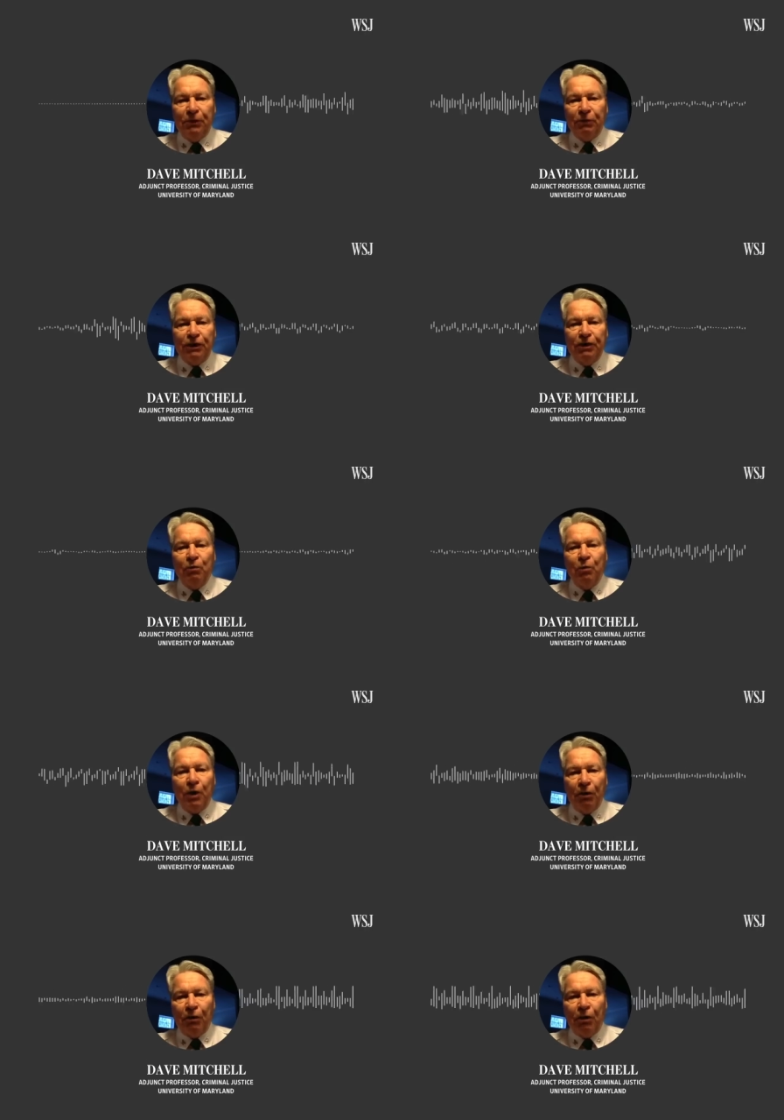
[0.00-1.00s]
the building.
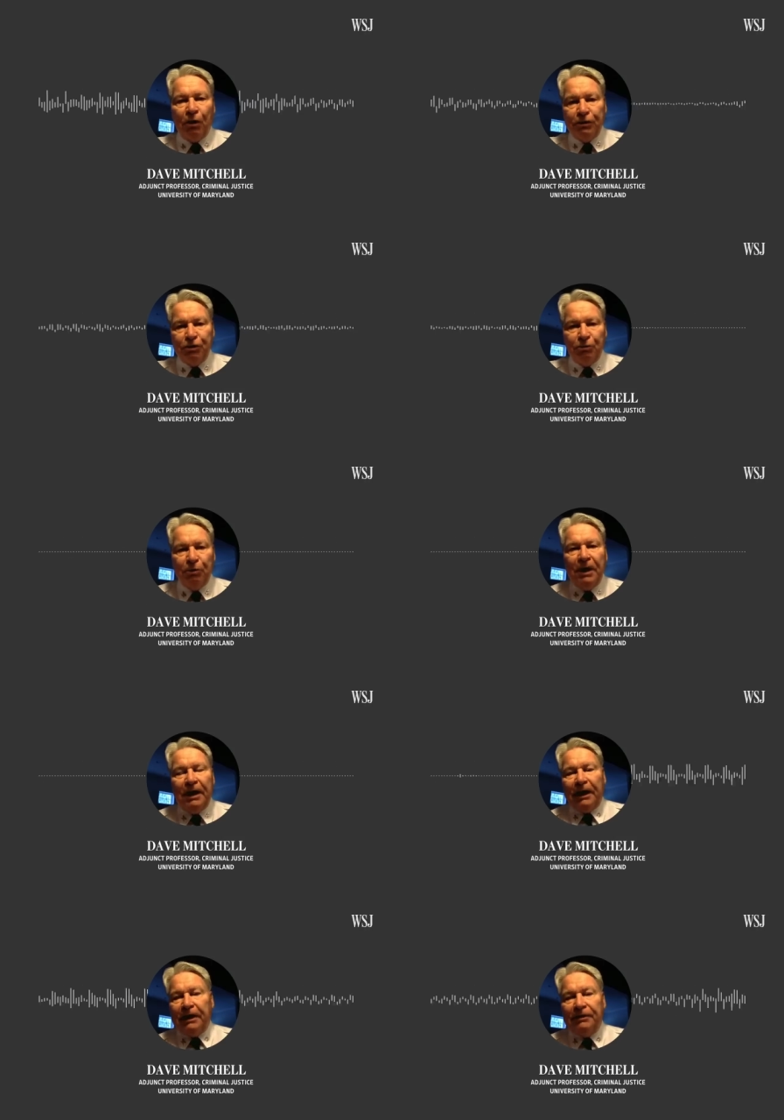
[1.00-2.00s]
Where are you?
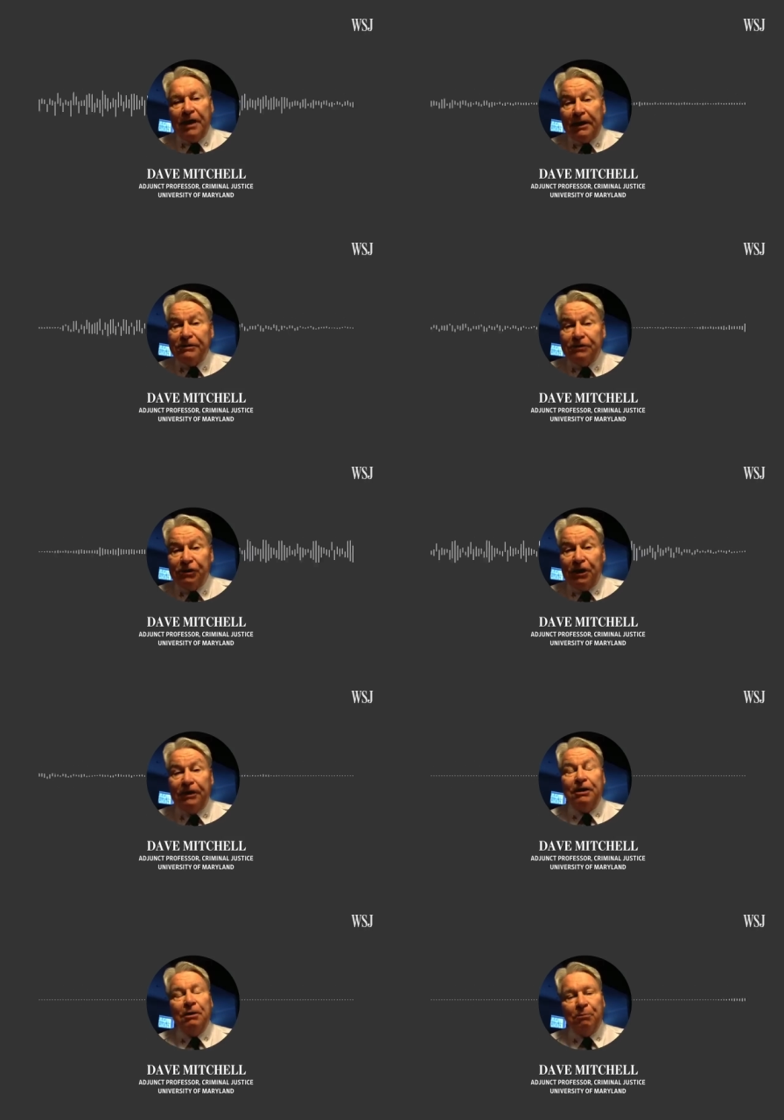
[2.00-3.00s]
And that can
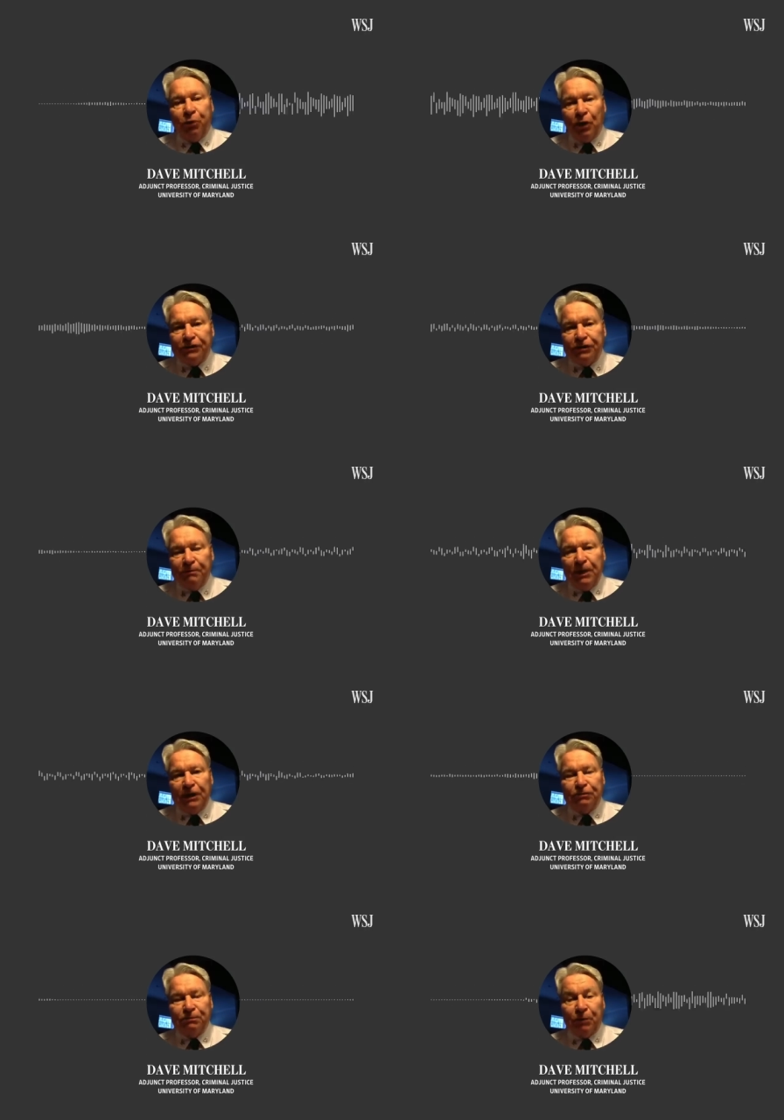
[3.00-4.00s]
take precious
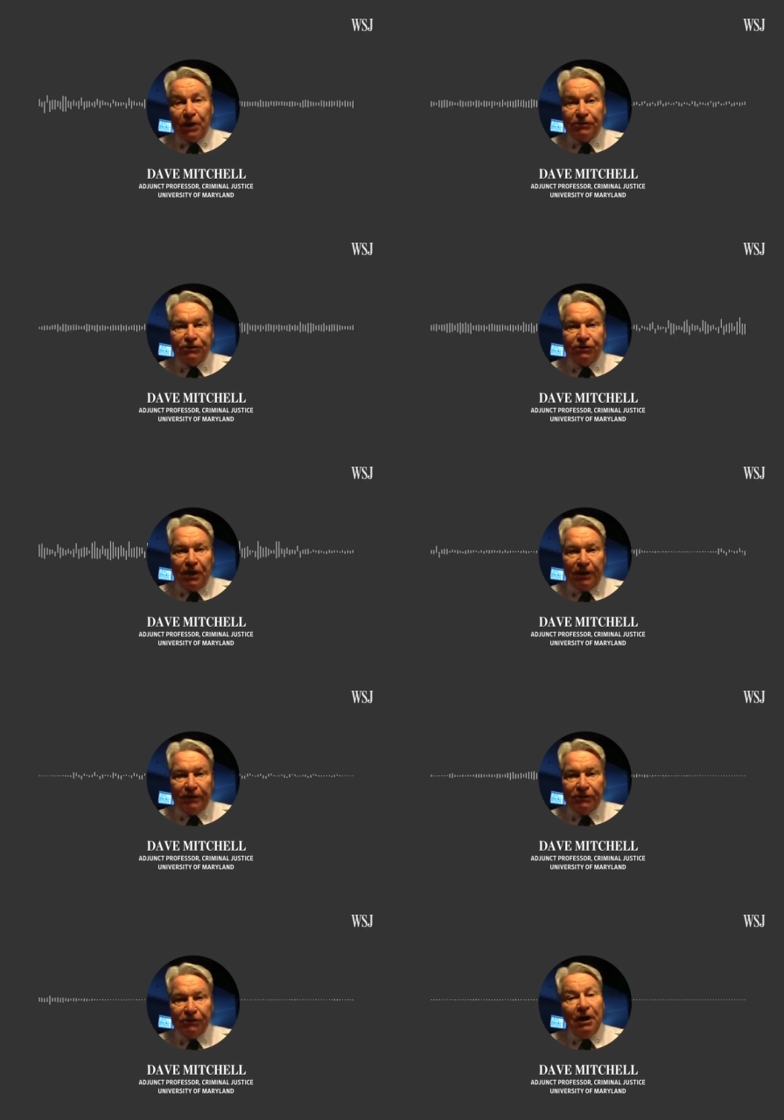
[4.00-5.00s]
minutes, precious
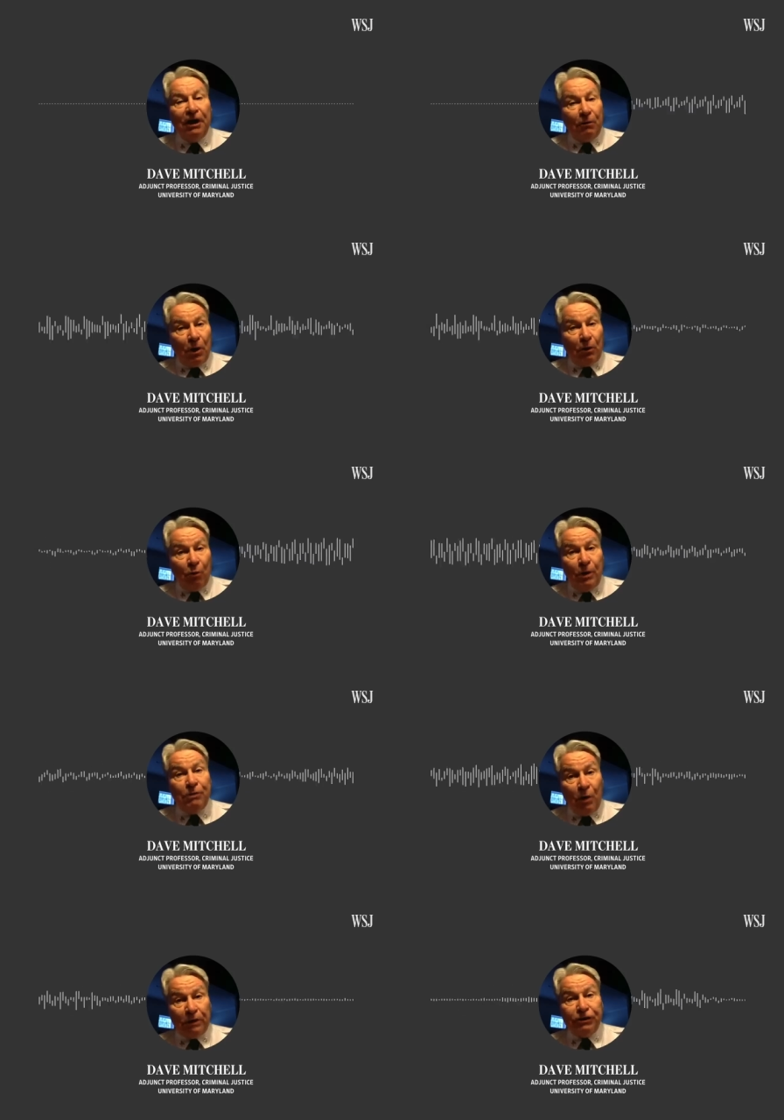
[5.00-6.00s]
seconds where
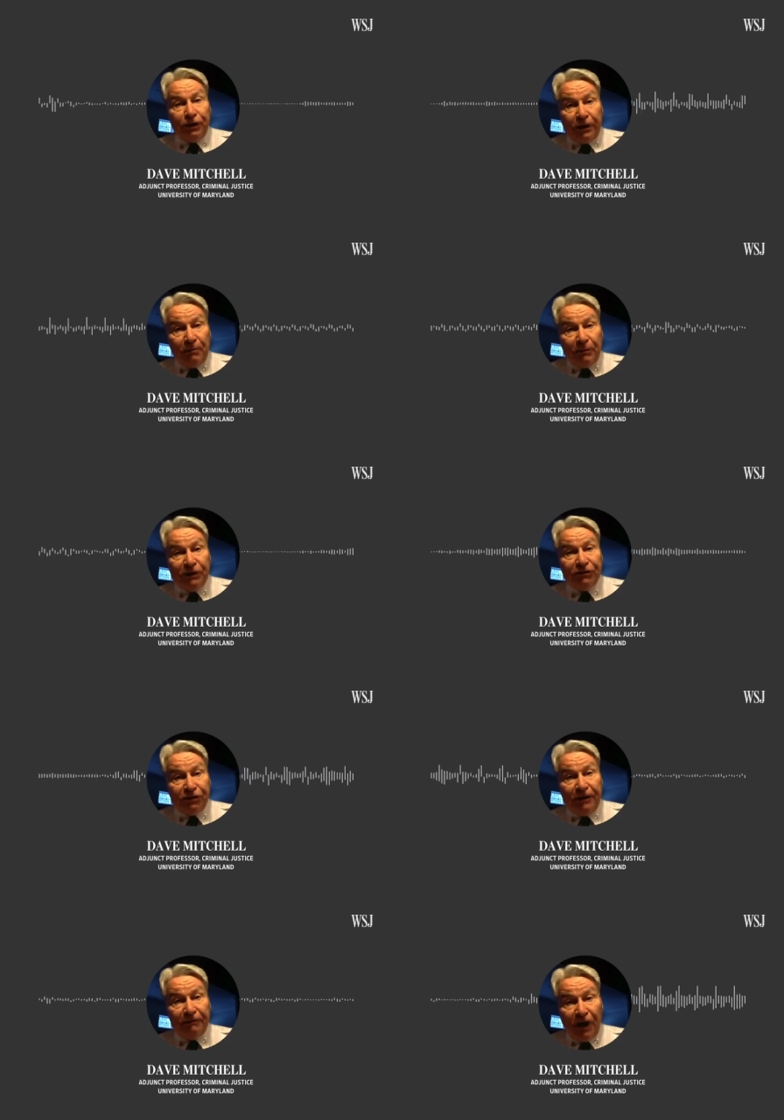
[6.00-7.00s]
we want to come and
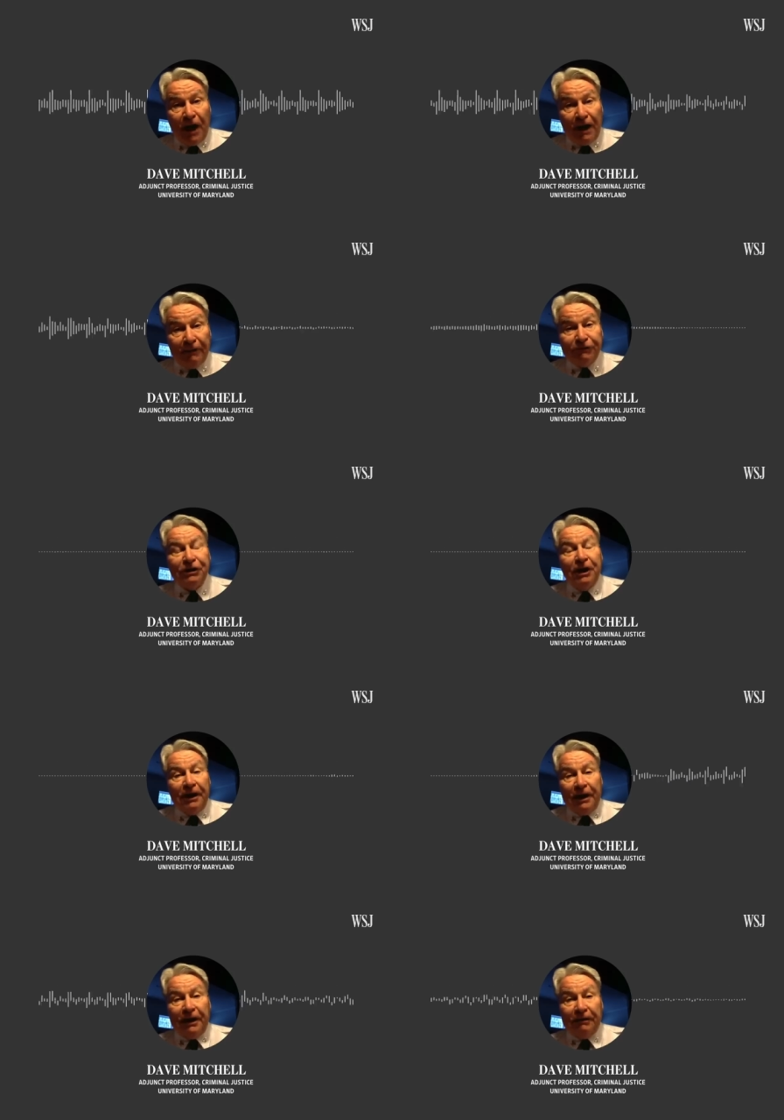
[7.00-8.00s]
save lives
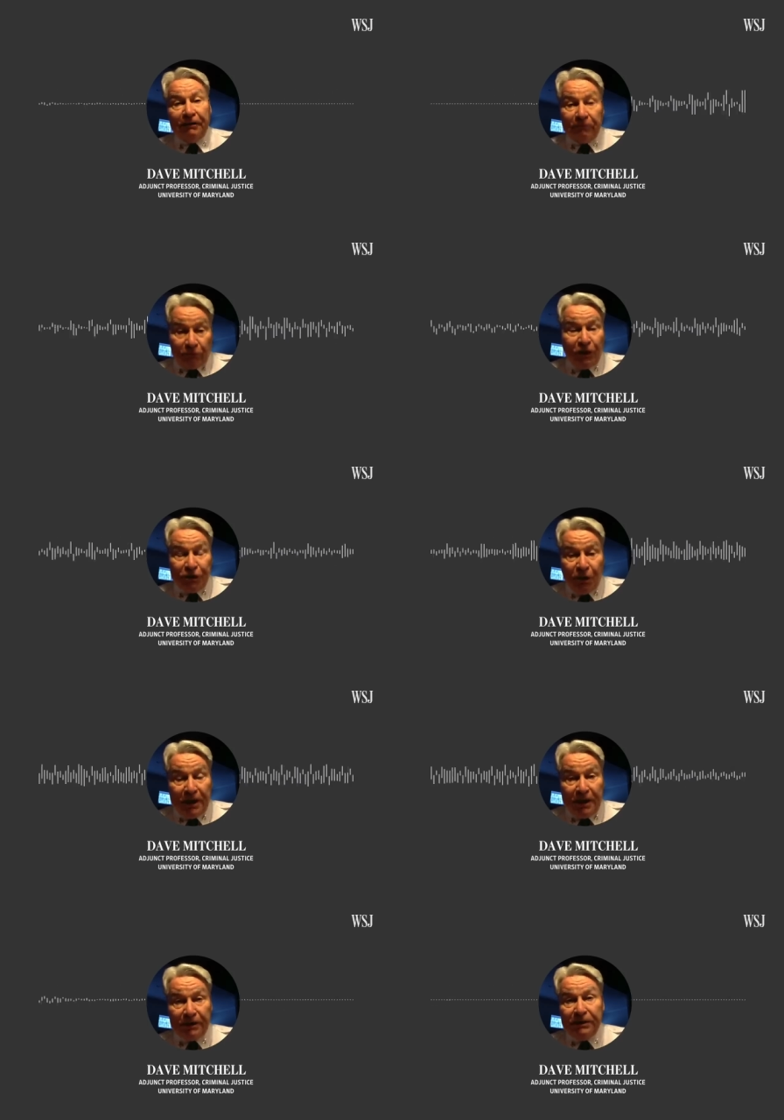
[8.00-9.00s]
and render
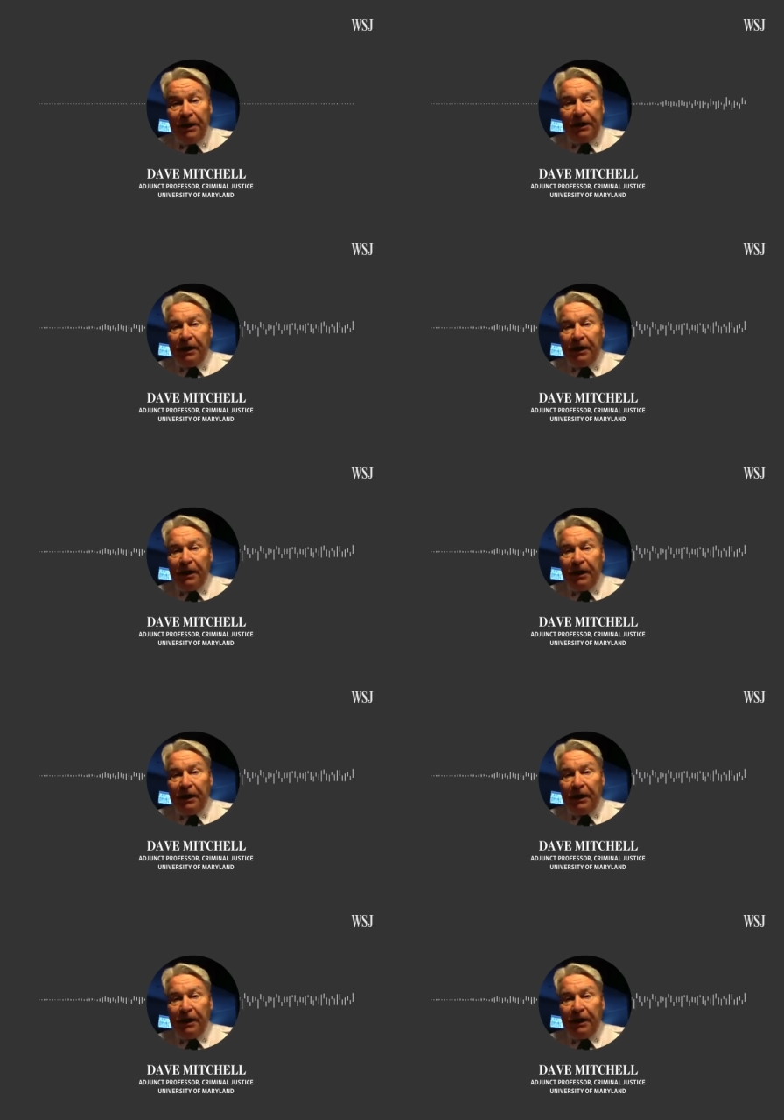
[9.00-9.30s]
aid,